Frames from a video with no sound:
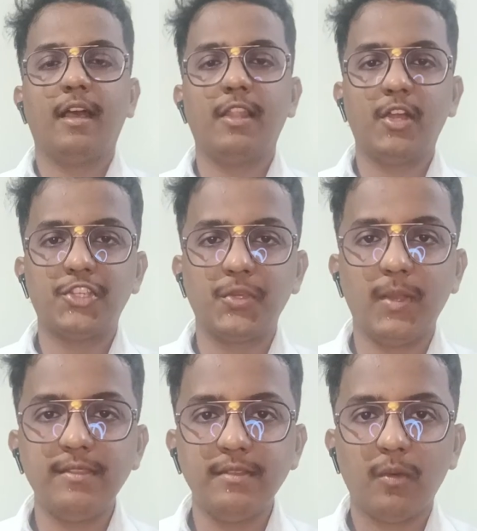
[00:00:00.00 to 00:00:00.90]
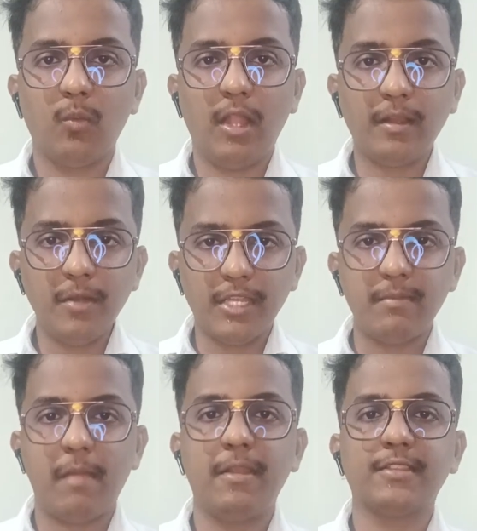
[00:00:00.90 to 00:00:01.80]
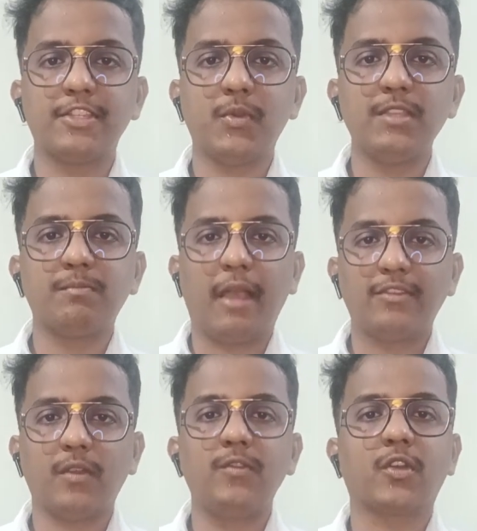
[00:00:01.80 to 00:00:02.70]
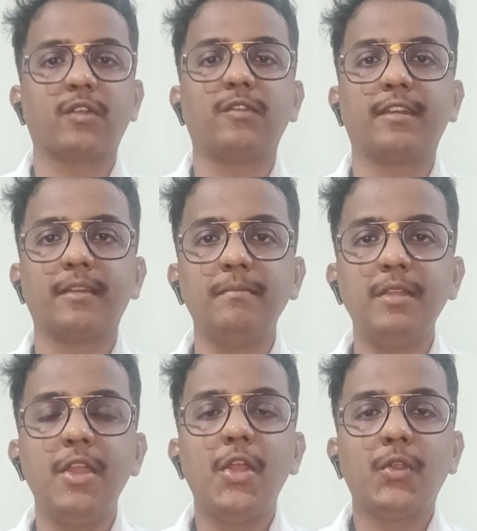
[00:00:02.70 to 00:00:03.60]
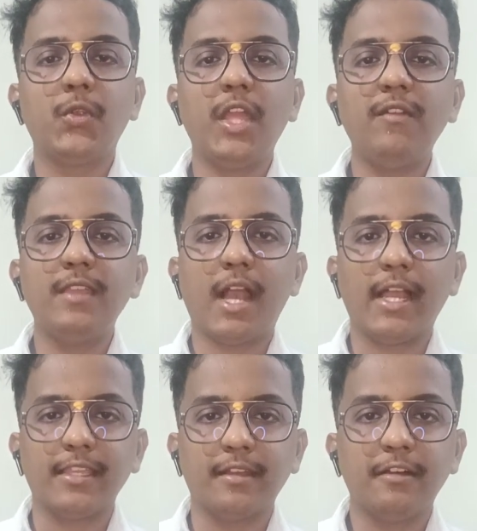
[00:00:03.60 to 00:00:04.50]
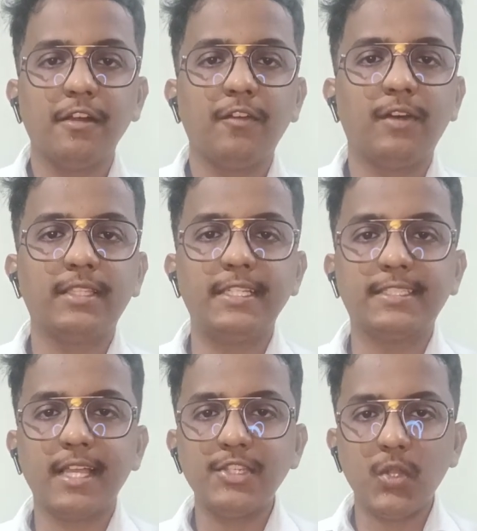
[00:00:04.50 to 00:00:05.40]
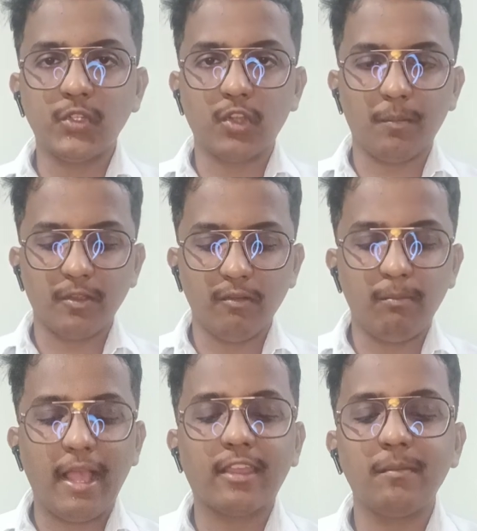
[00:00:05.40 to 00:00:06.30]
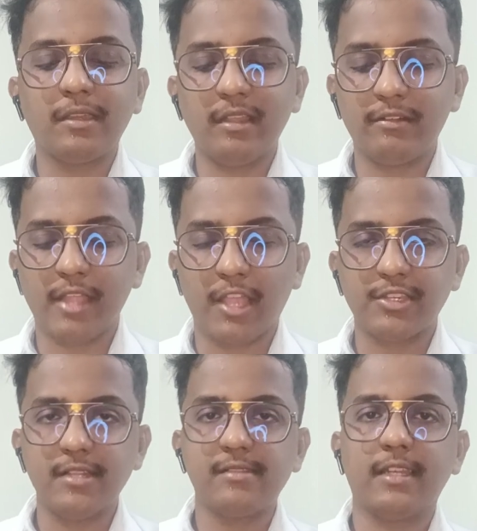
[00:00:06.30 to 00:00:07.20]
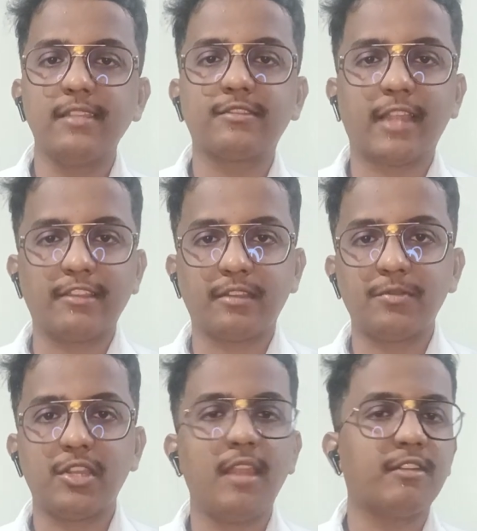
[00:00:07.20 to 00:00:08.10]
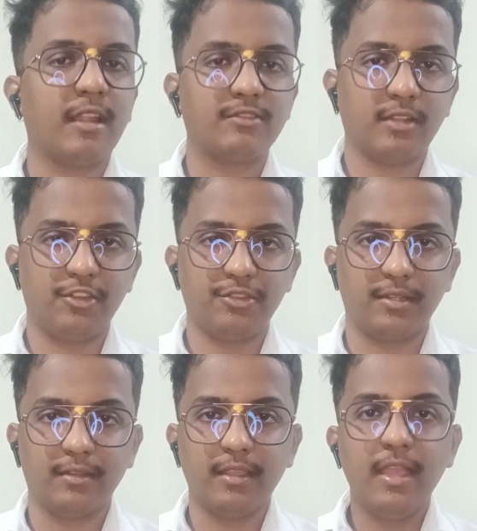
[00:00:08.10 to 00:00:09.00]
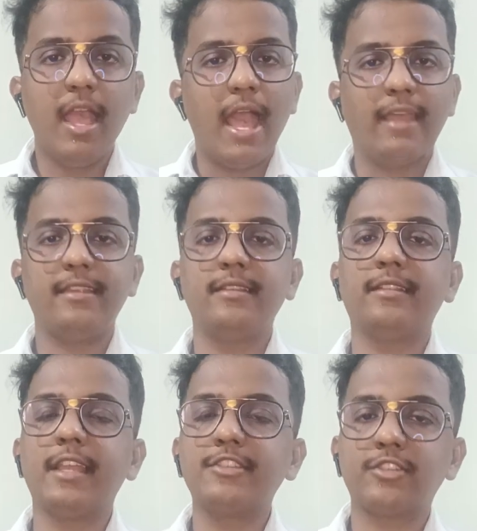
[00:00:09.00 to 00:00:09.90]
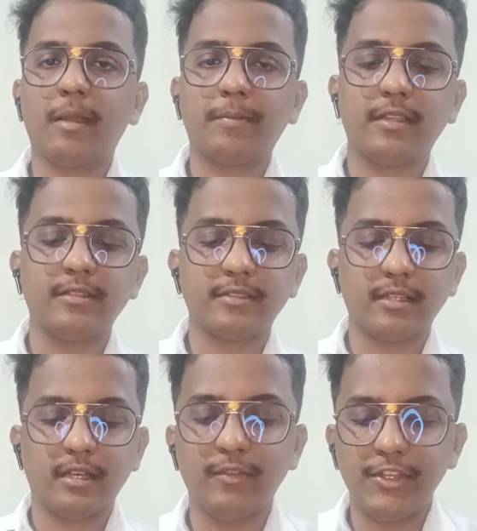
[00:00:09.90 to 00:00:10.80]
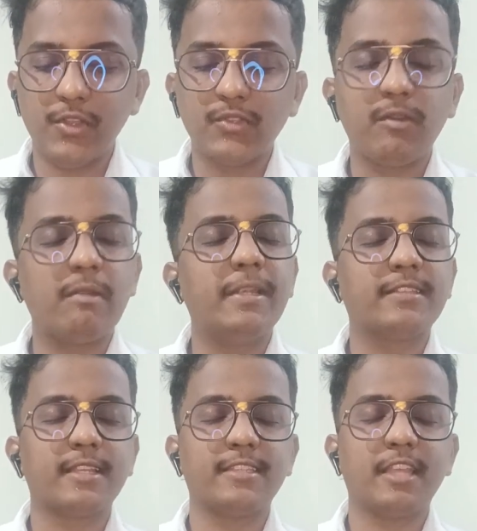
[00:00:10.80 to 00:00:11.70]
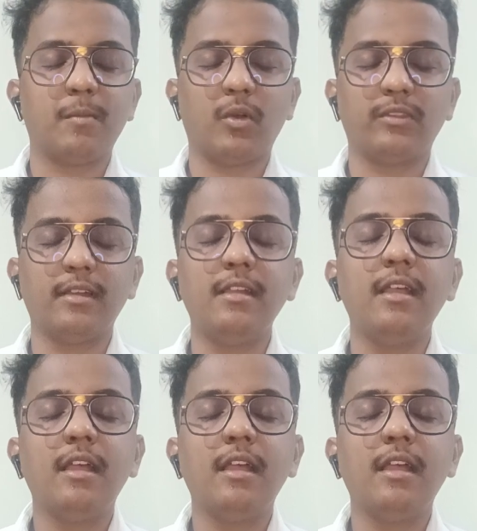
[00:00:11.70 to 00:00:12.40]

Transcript: Hello Achievers, welcome to Team MDS Achievers, myself Dr. Vikram. Today we are here for the discussion on the topic of biochemical reactions, that is transcription and translation. And in the next chapters, the videos, we will be discussing about the